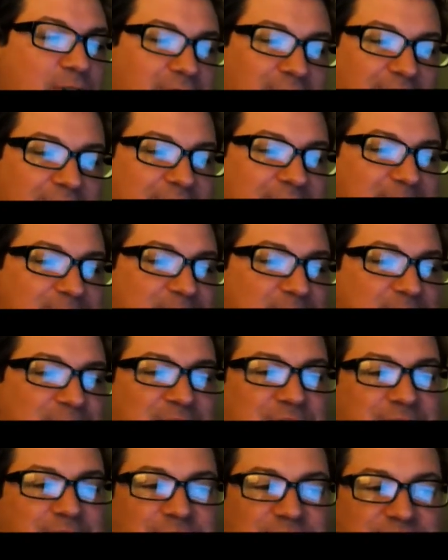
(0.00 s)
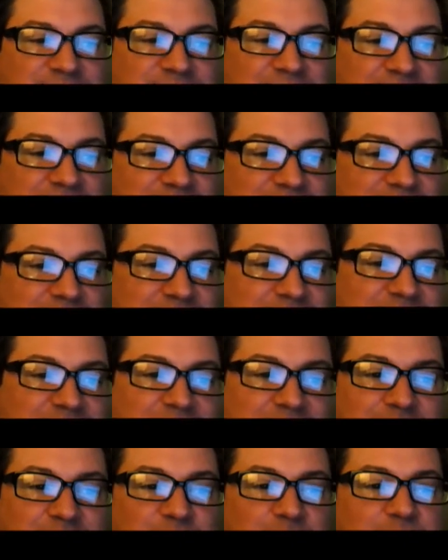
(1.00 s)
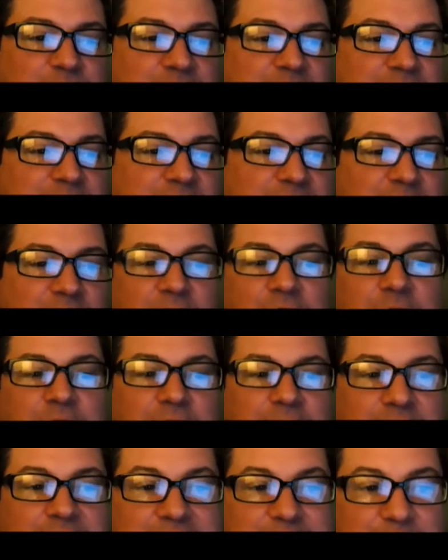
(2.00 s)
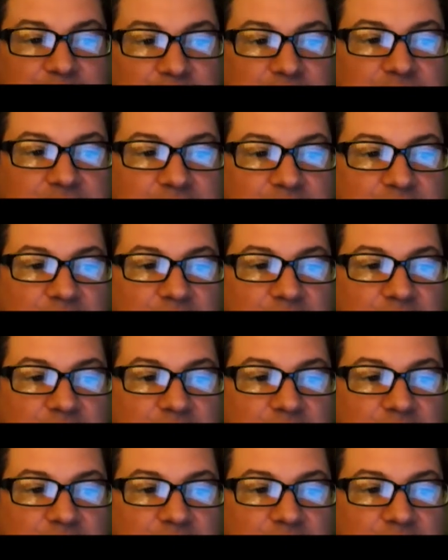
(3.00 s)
claim to civilization except for being the hard labor.